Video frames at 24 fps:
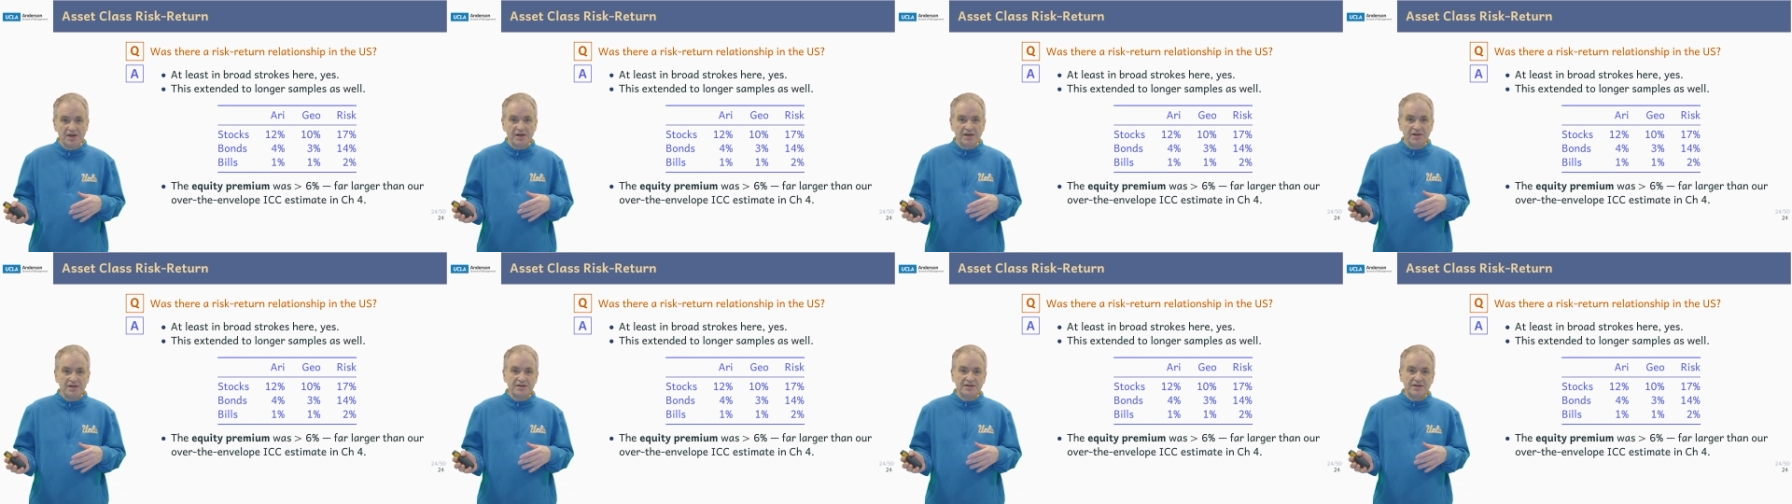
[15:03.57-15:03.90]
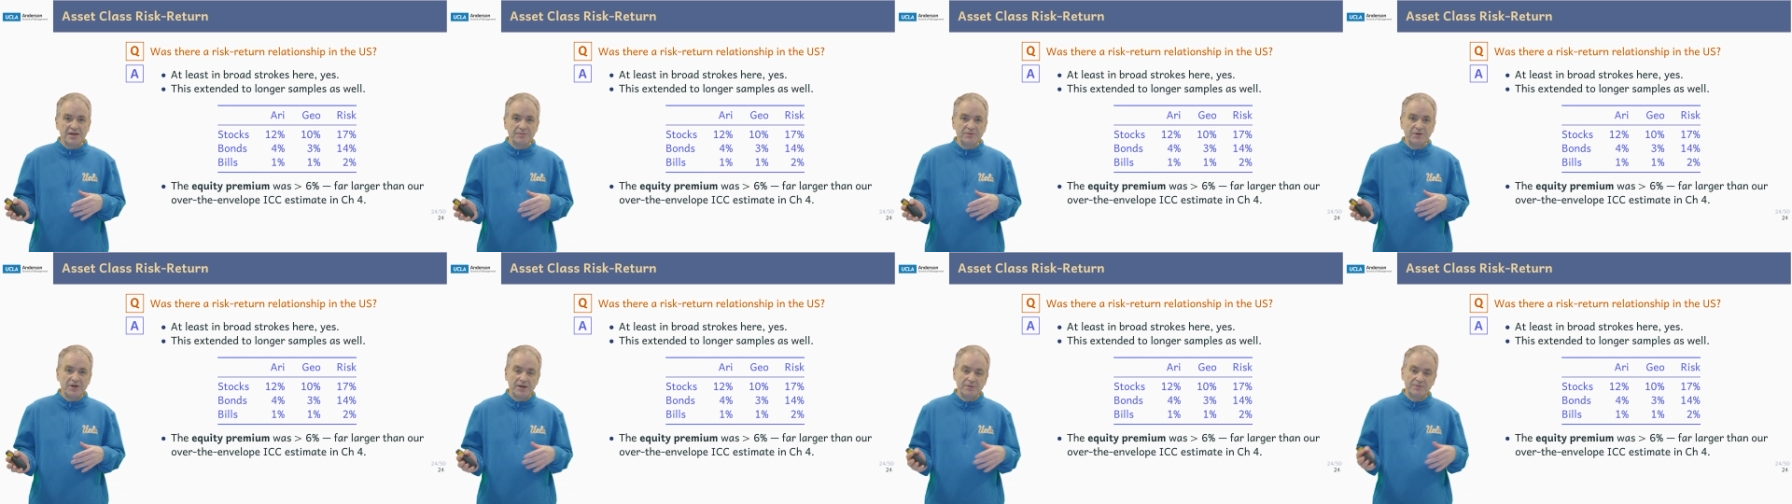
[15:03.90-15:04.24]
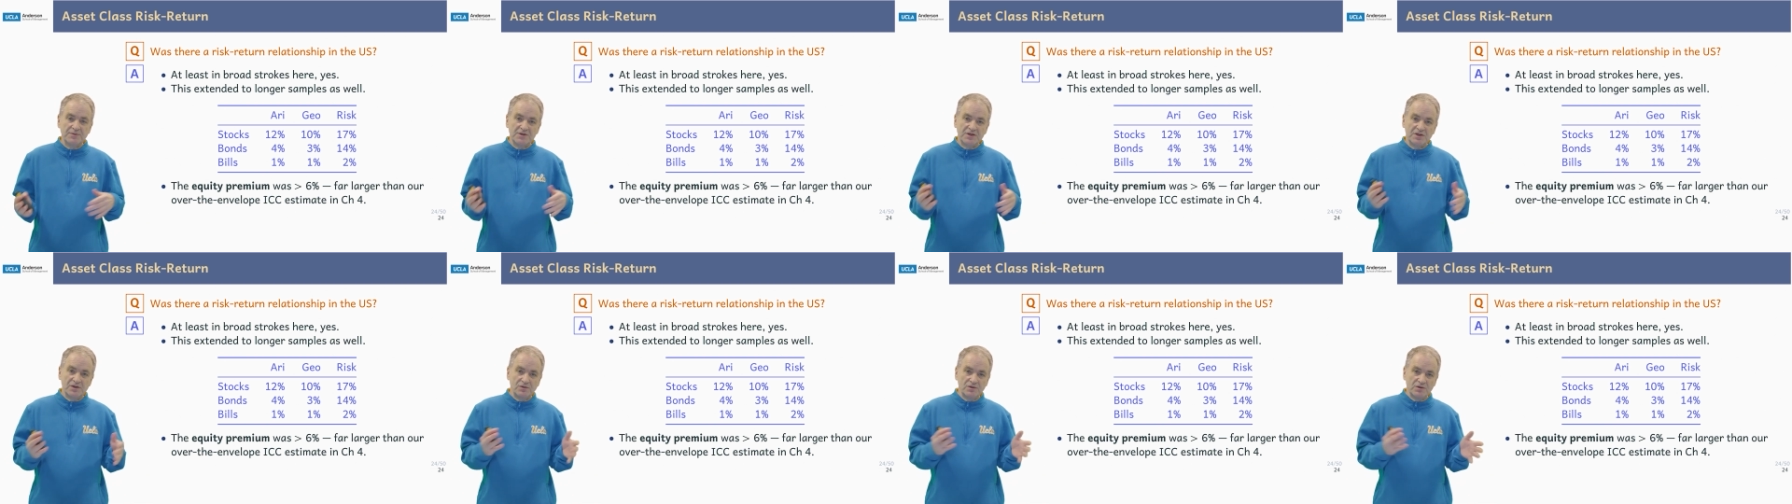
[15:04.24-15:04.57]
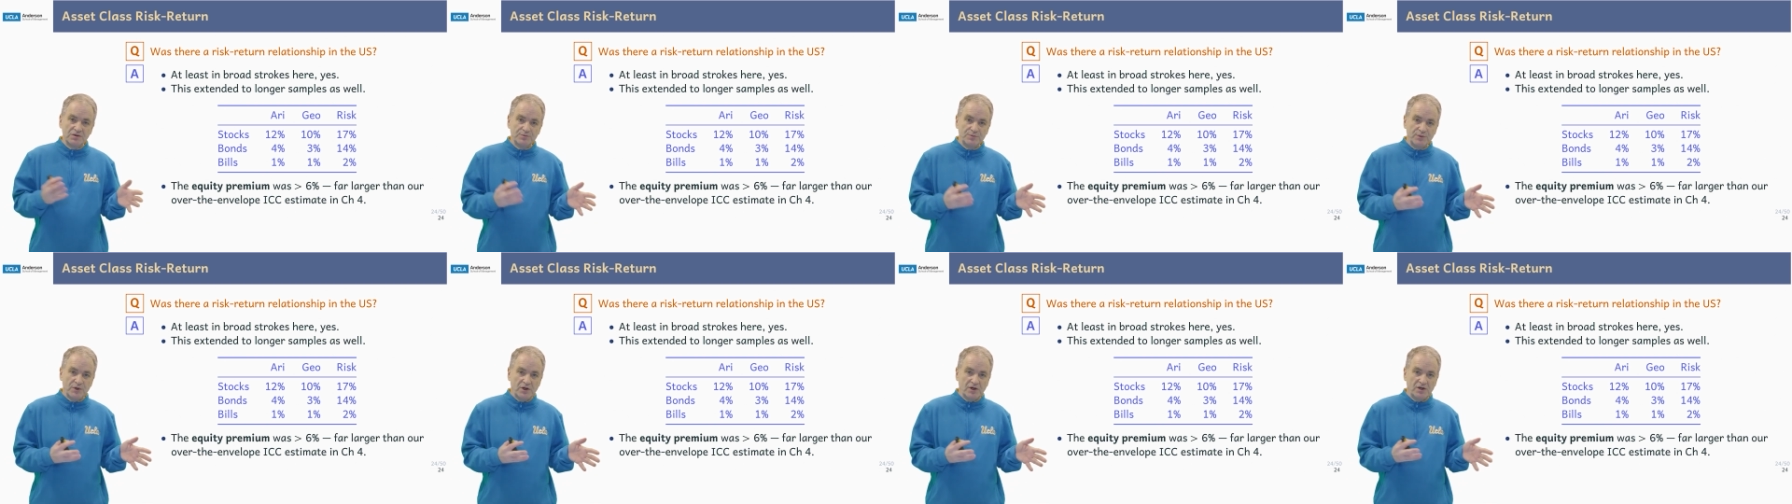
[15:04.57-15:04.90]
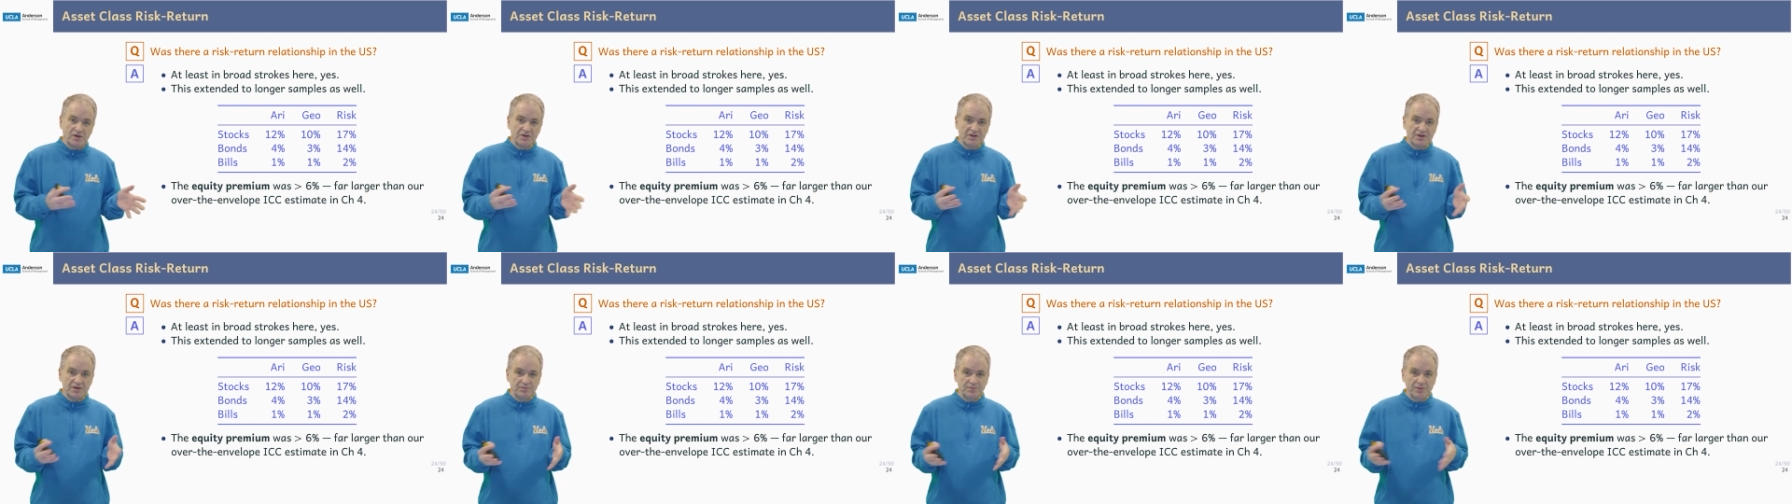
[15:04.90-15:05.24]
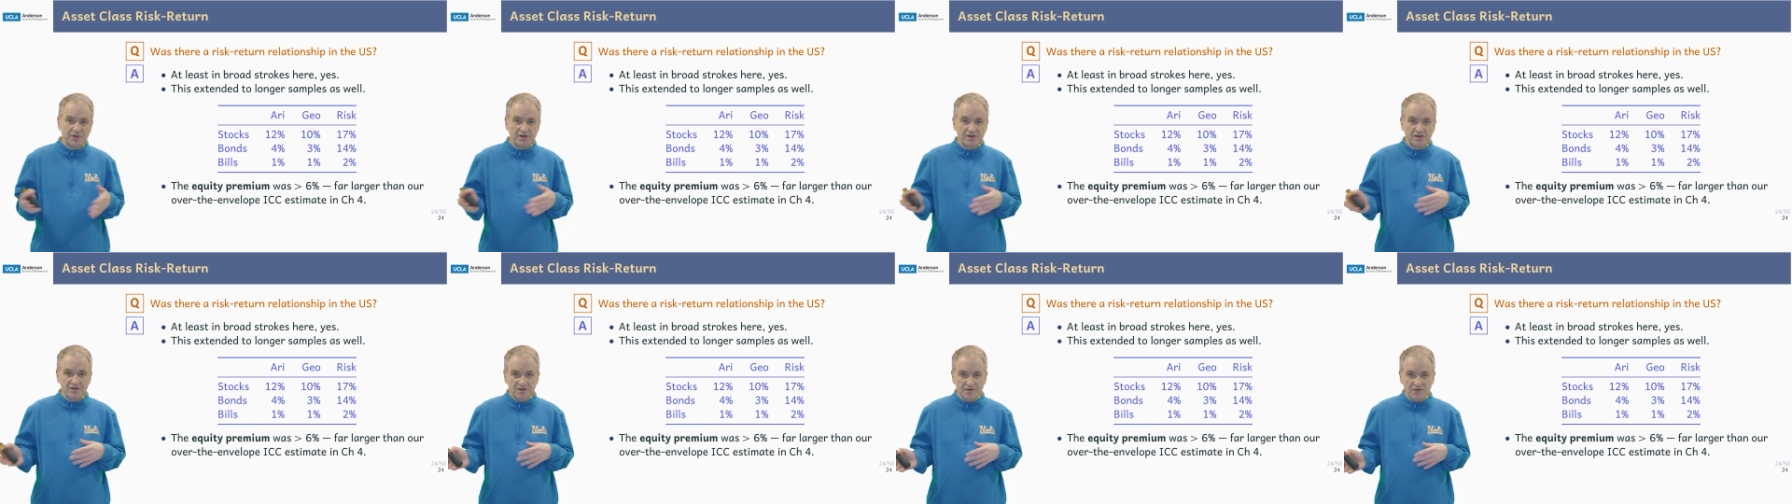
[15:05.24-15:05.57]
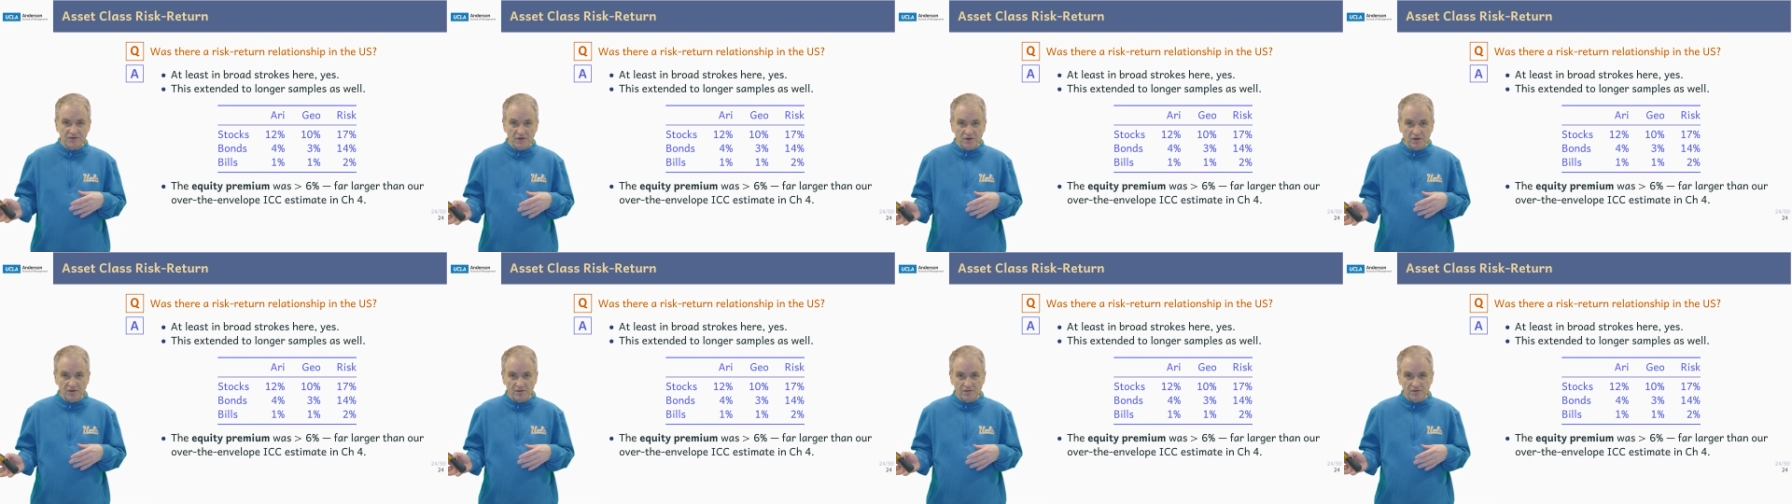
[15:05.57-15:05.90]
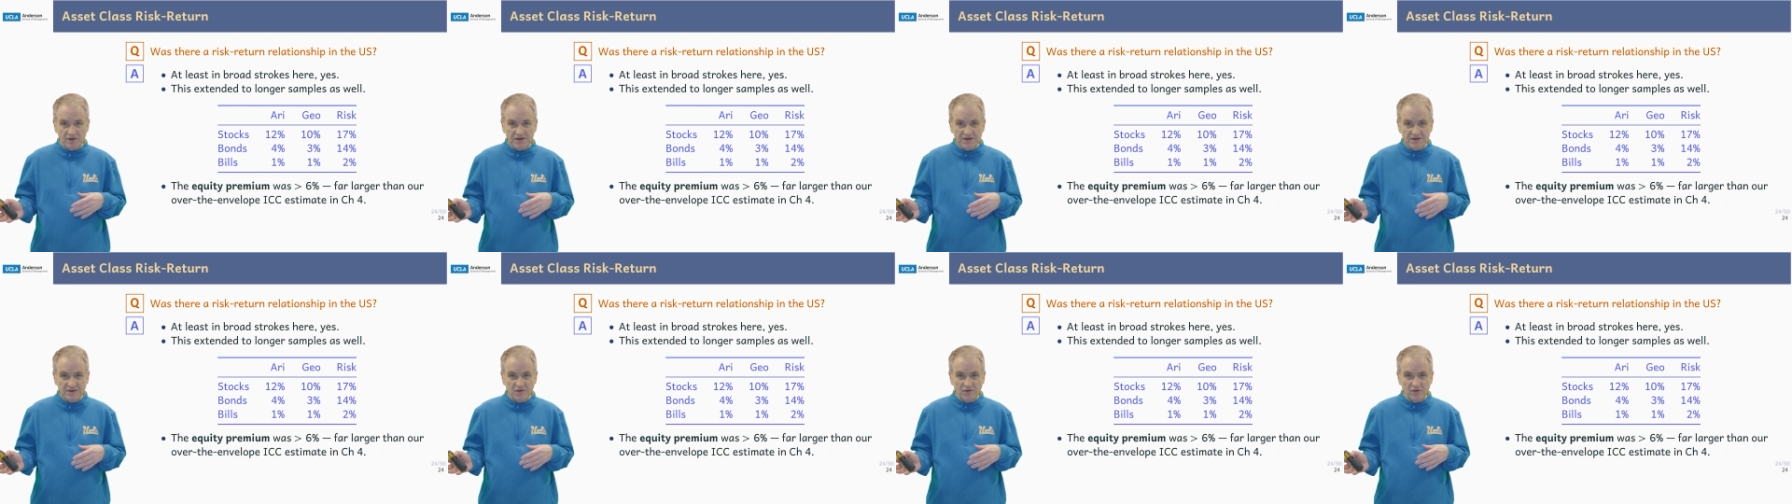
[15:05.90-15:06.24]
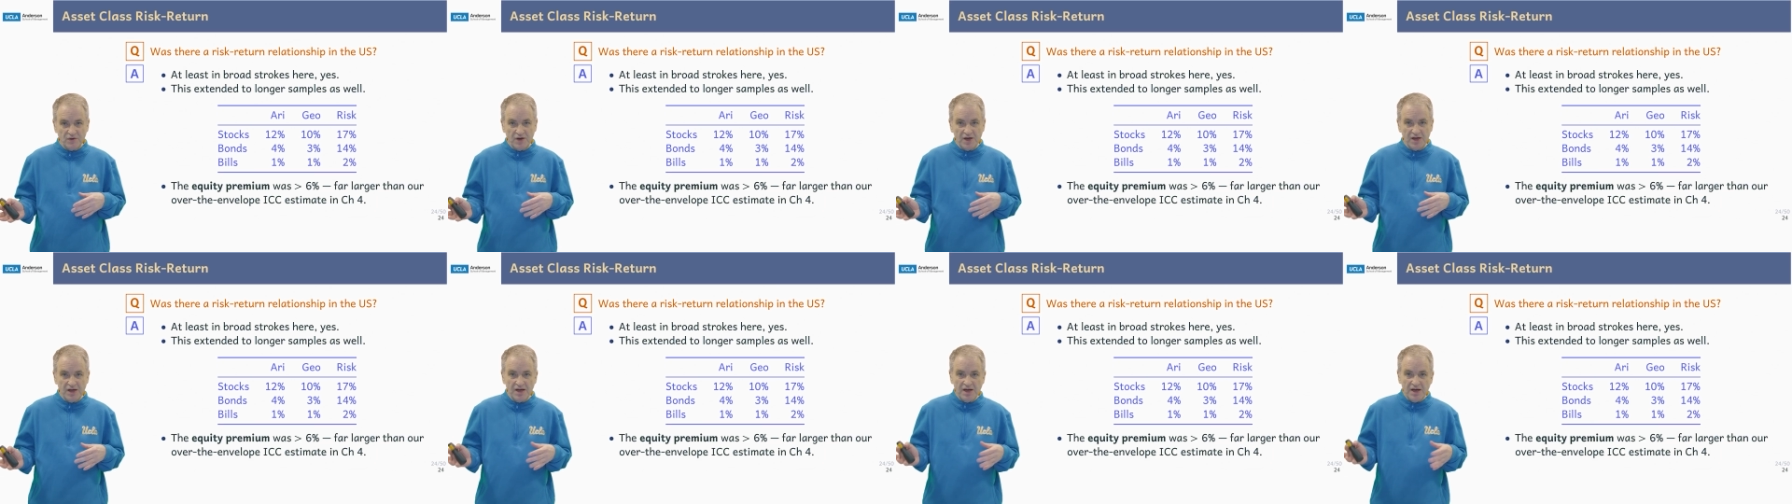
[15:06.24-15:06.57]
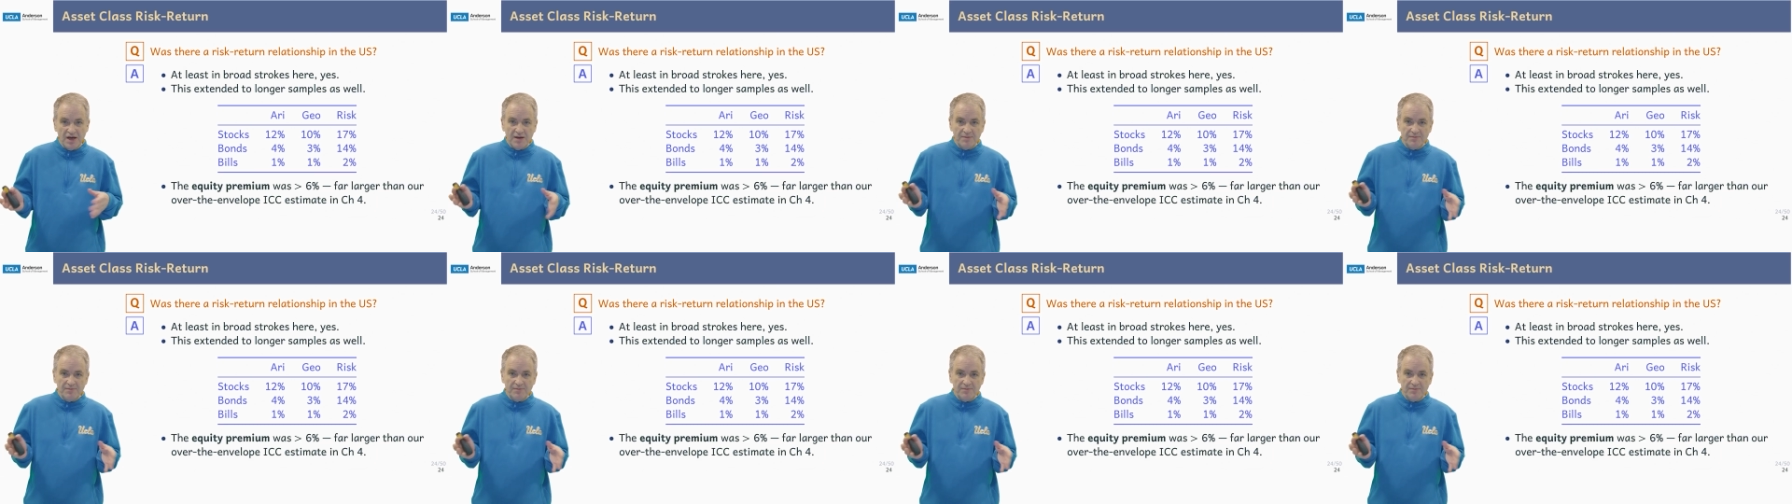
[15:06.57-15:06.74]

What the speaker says: Sometimes they use bonds and bills for the risk-free,